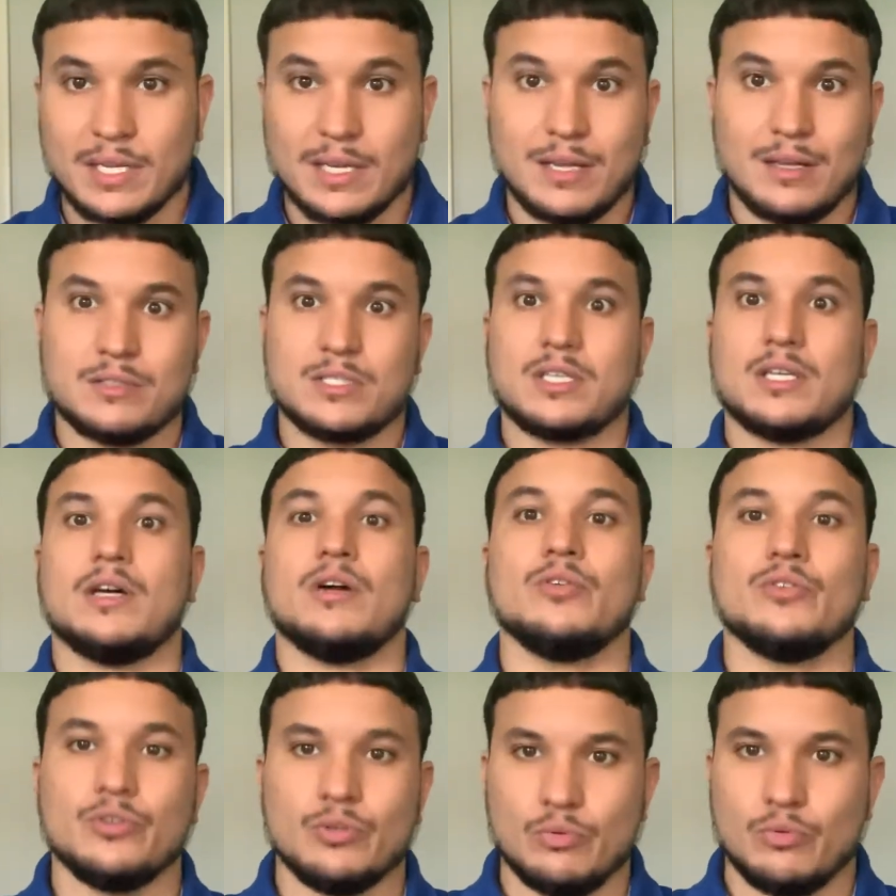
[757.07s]
and I'll
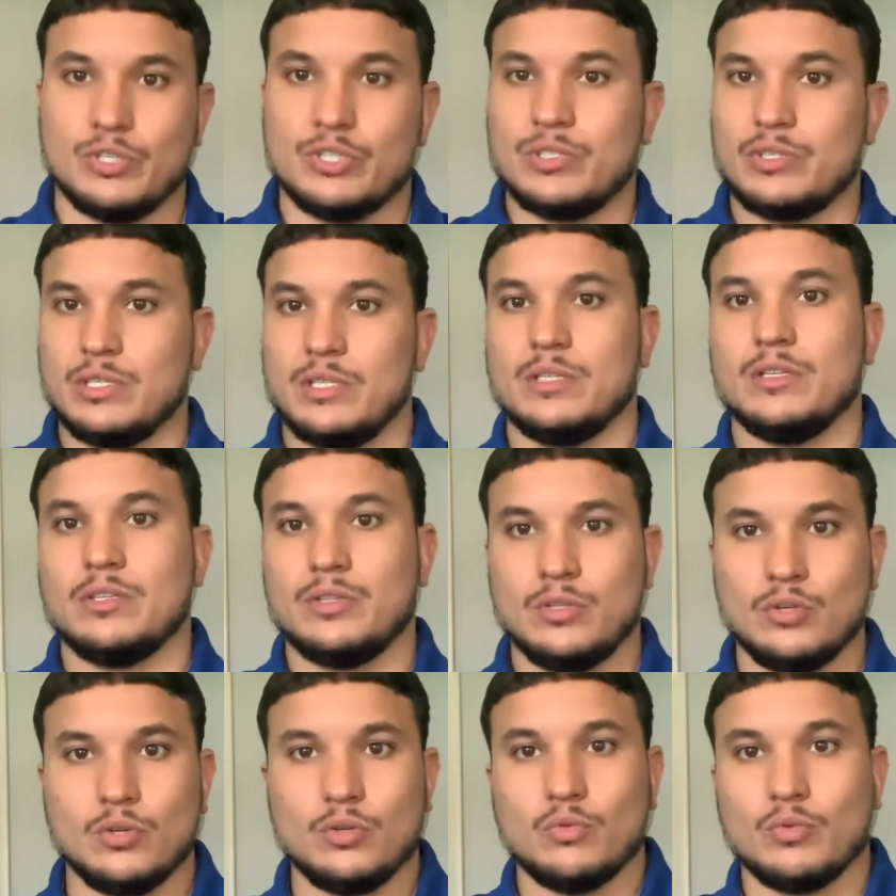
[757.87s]
tell you what you need
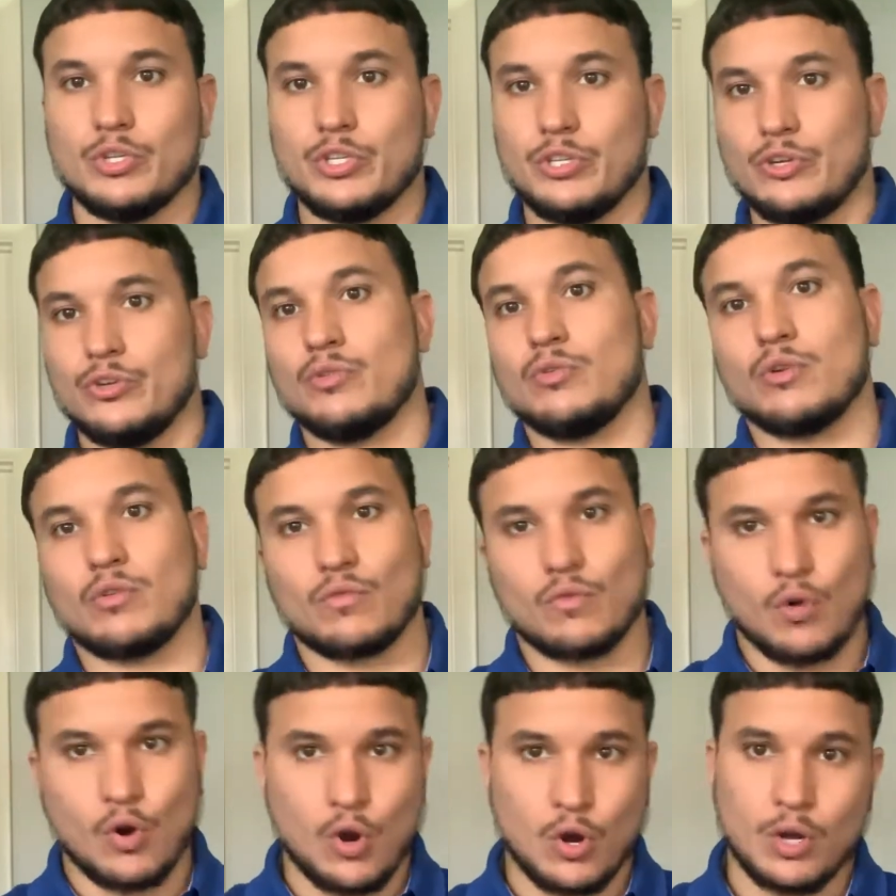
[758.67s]
to do, what you're doing
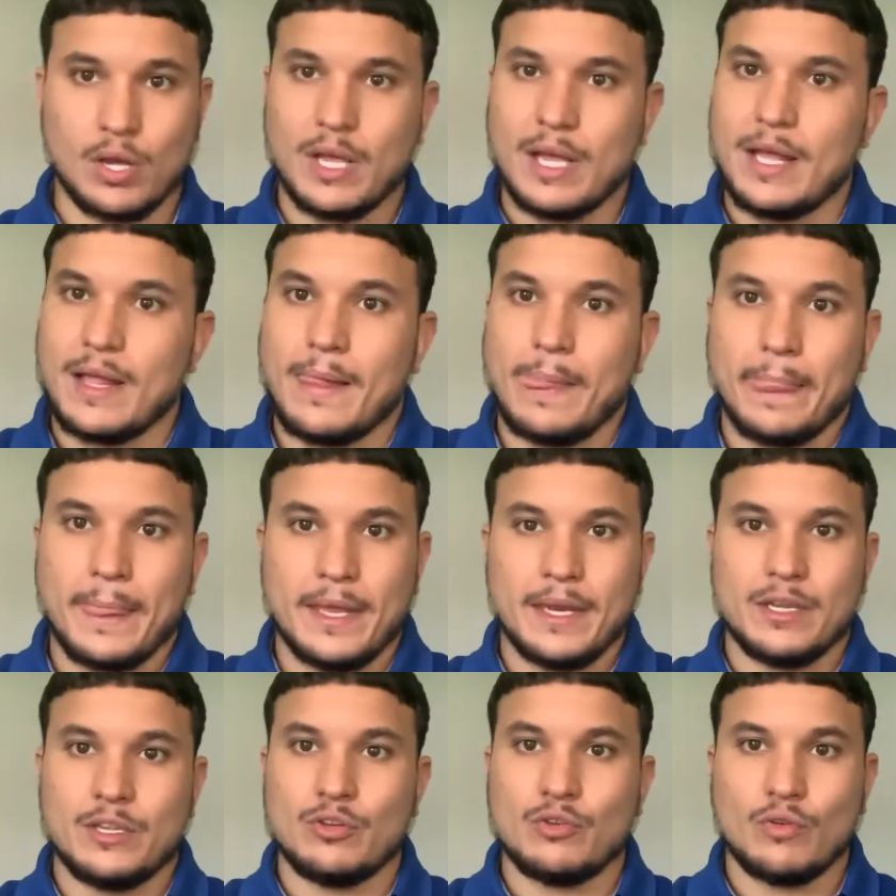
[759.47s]
wrong,
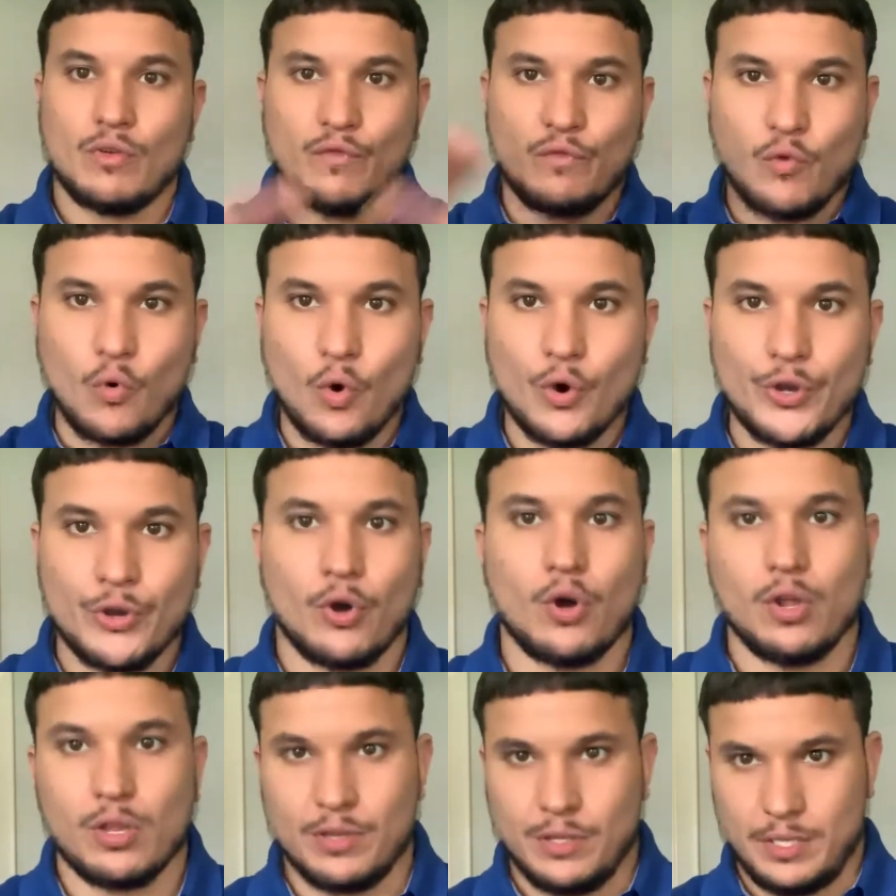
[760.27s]
and you avoid
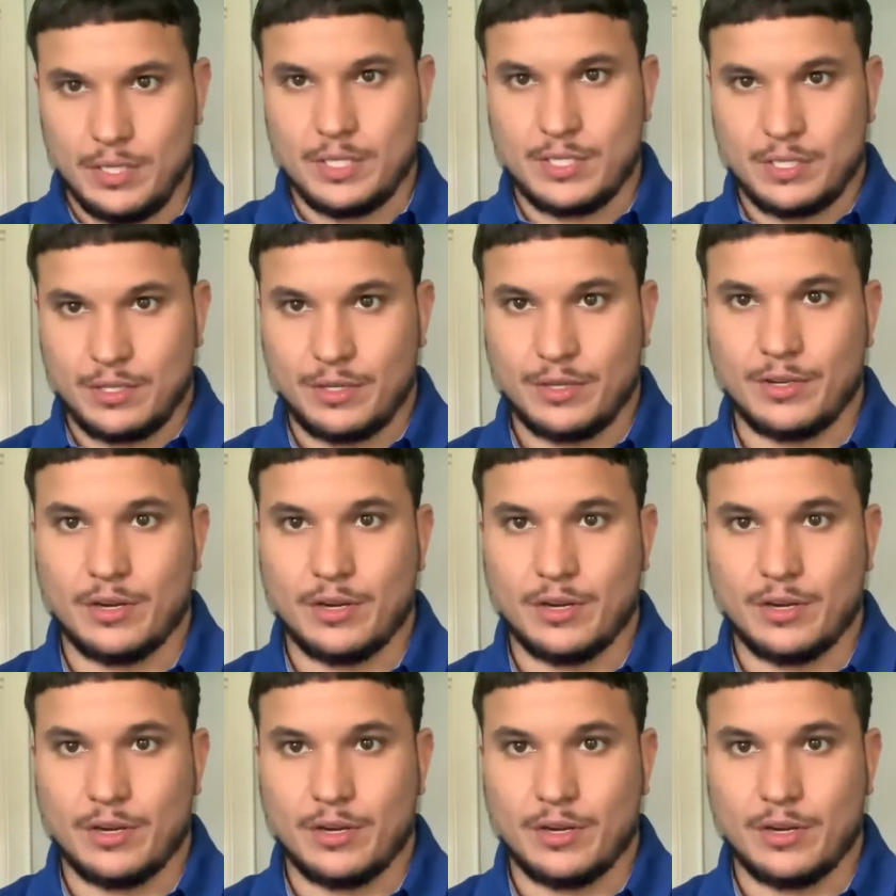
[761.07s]
all of this.